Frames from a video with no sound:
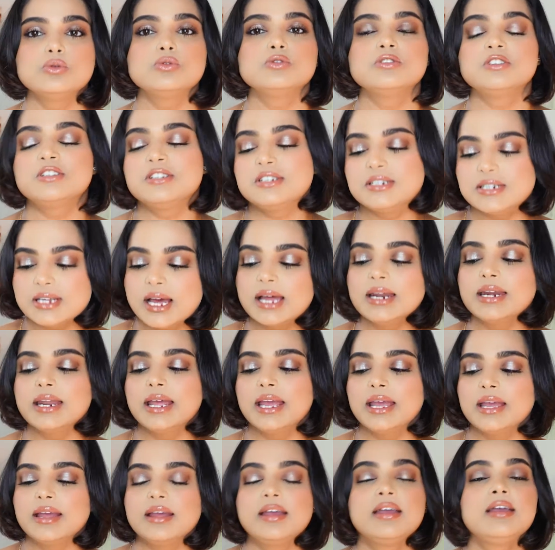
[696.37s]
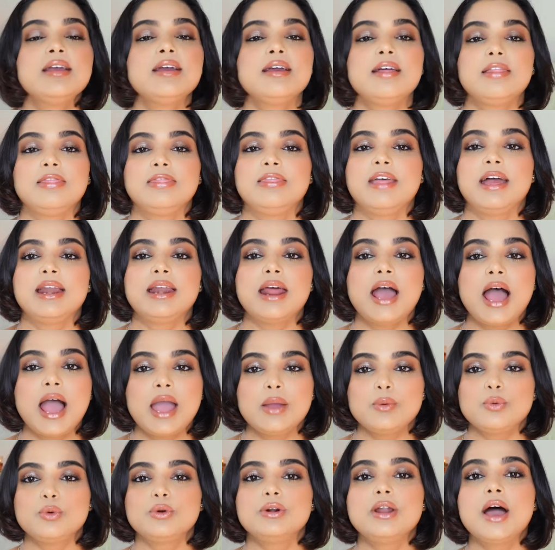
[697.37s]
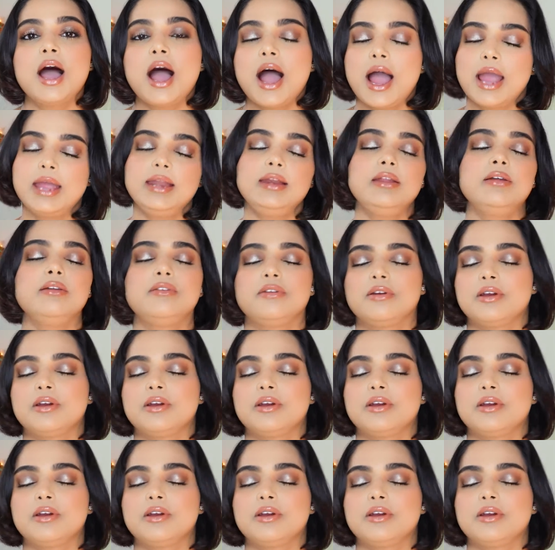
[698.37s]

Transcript: stunning that I would highly